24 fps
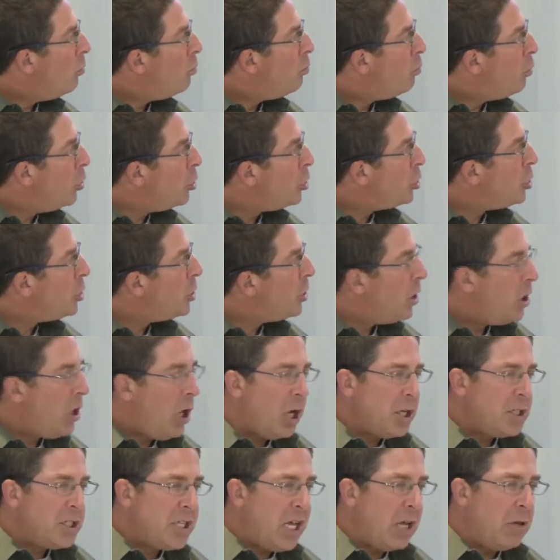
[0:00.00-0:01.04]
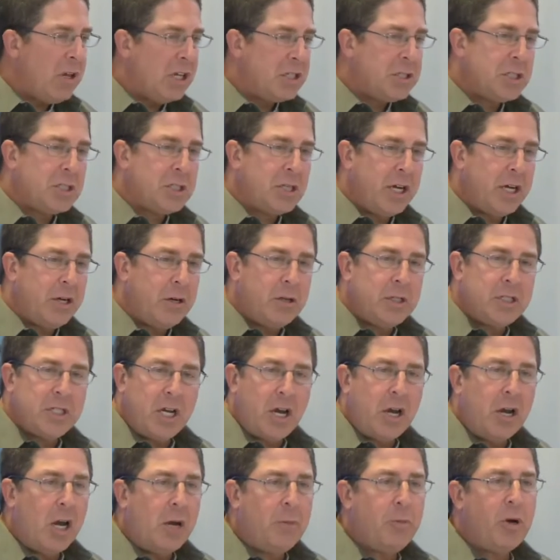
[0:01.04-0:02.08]
pushed state legislators in
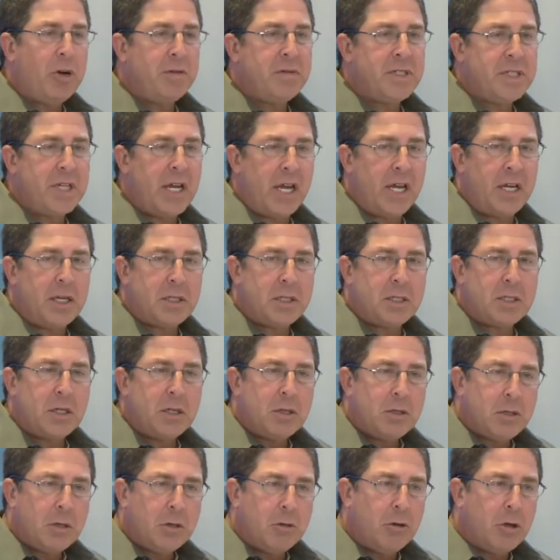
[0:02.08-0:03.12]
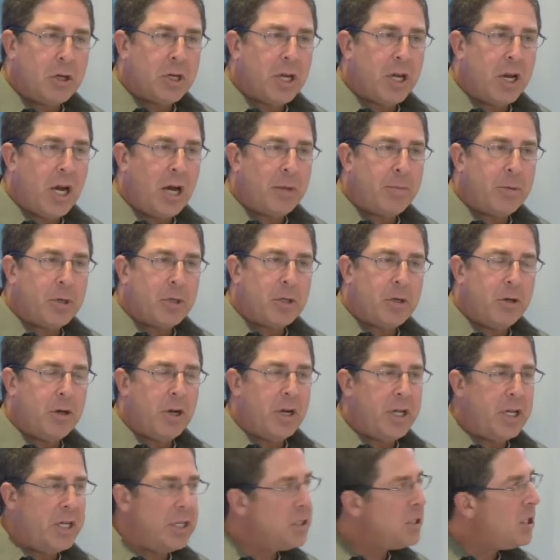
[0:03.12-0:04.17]
a number of states to look at
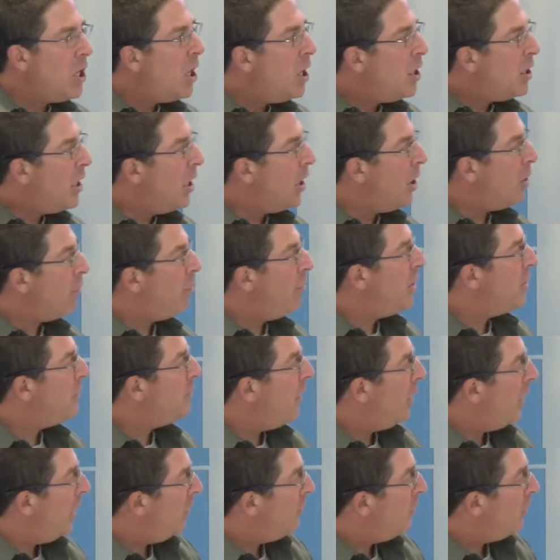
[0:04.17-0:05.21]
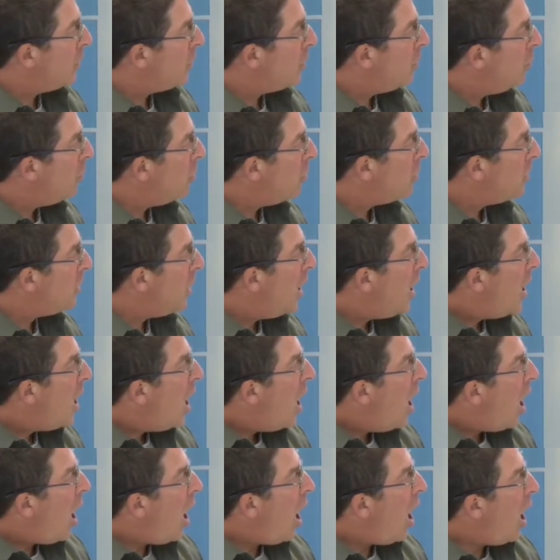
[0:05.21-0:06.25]
opportunities to increase funding for schools.
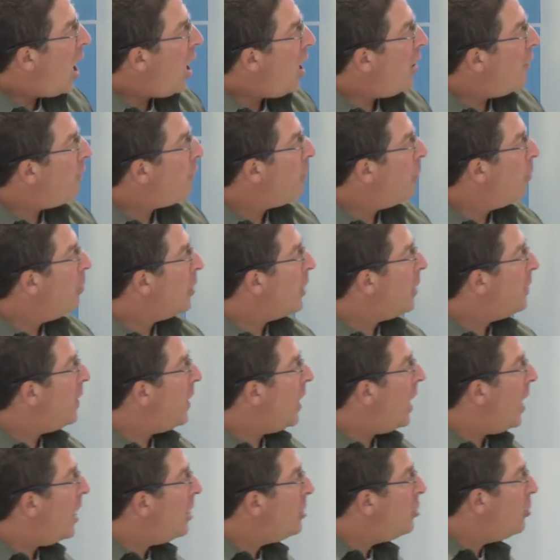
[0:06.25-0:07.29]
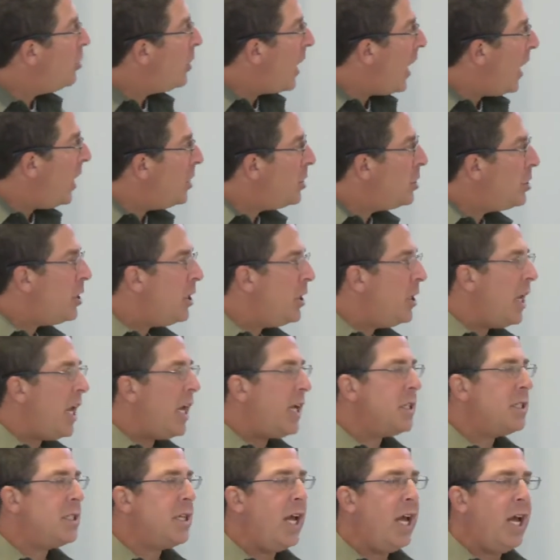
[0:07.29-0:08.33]
If you look at the Education
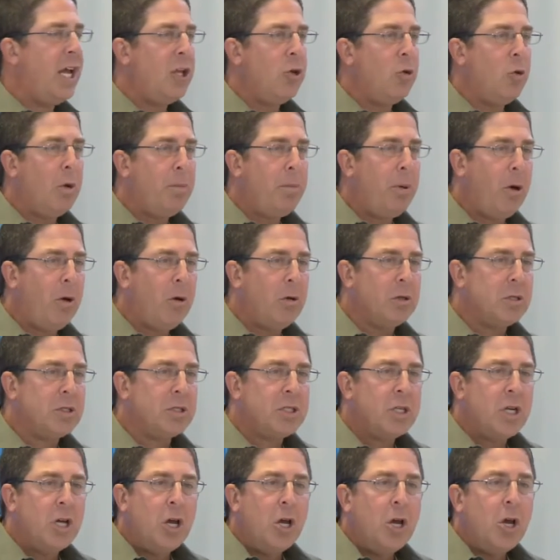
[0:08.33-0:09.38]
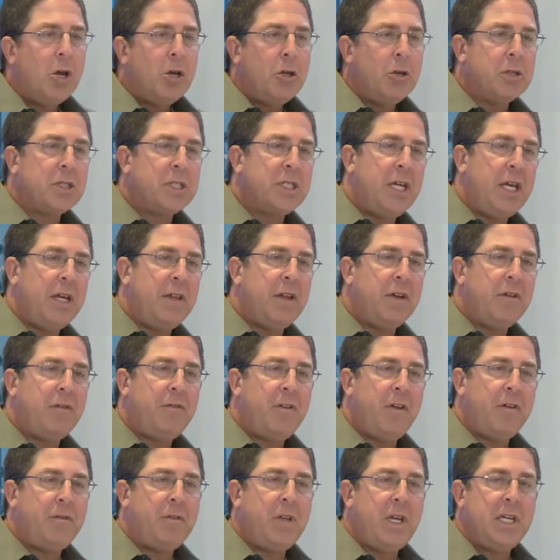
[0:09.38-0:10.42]
Next annual polls, you'll see that
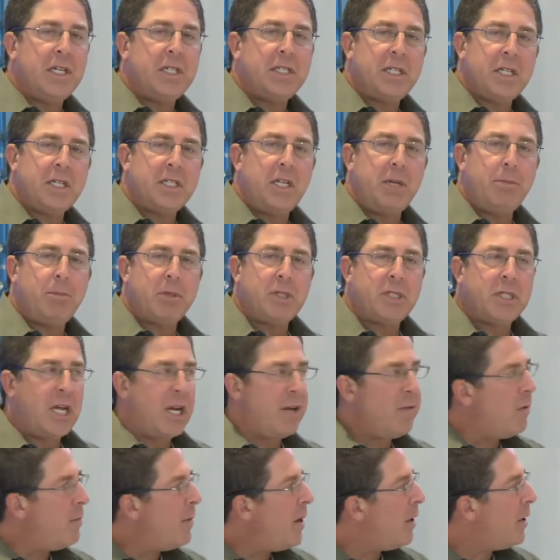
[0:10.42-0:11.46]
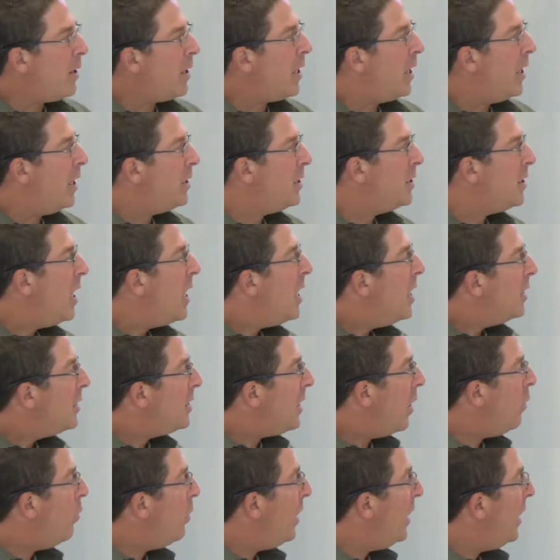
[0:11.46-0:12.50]
50 to 60% of Americans
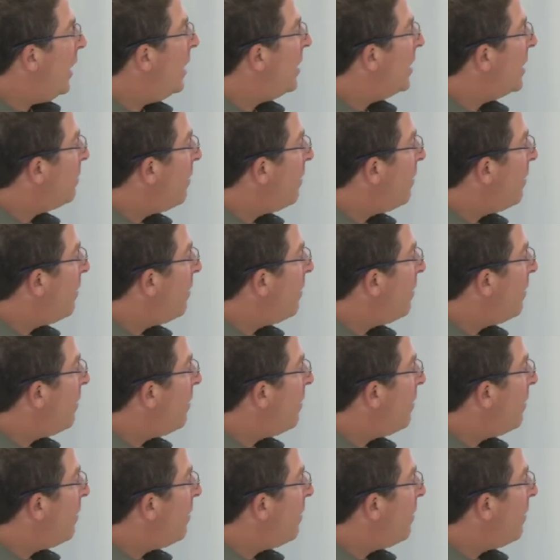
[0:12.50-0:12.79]
say we need to